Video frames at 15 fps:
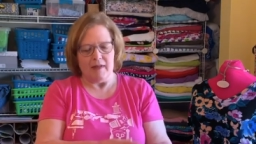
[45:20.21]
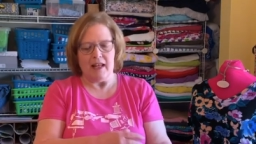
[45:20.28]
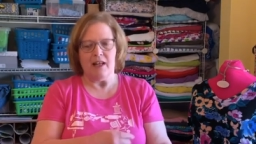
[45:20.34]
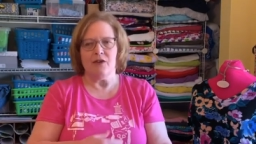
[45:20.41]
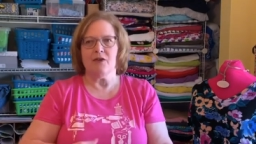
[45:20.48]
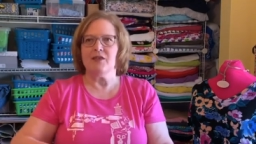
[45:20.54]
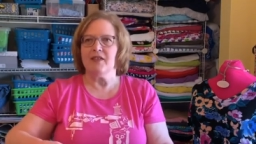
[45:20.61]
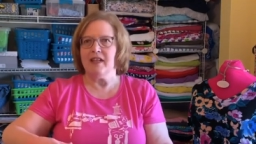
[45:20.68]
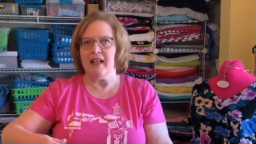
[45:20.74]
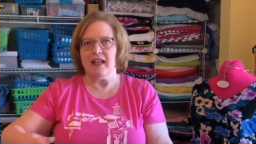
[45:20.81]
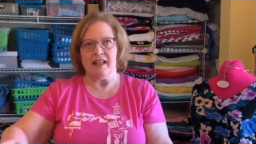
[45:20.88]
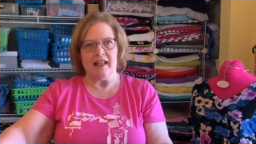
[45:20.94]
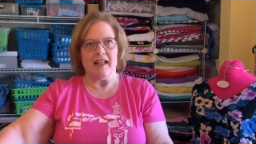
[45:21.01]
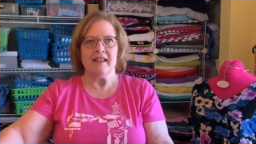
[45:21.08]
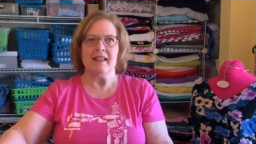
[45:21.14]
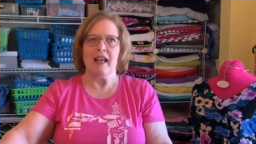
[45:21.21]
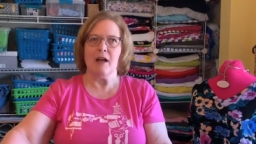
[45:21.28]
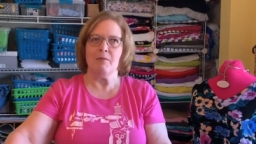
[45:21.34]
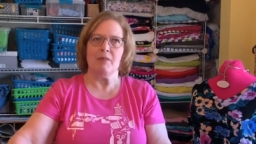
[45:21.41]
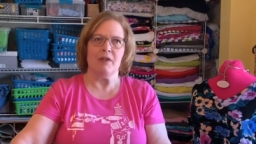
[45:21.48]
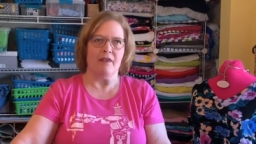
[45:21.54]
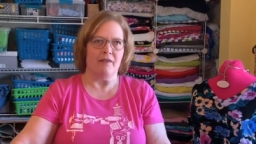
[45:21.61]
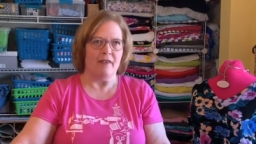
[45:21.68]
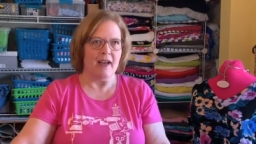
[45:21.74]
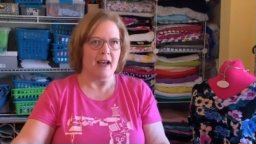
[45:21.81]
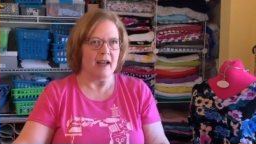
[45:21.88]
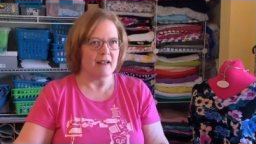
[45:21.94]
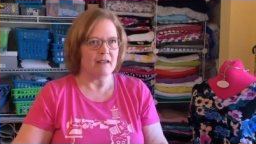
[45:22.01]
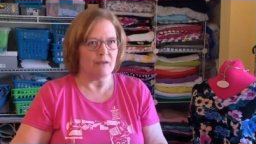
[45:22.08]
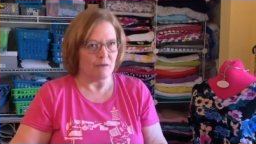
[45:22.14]
and you'll see an example of
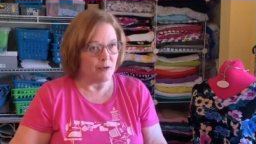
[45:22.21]
that,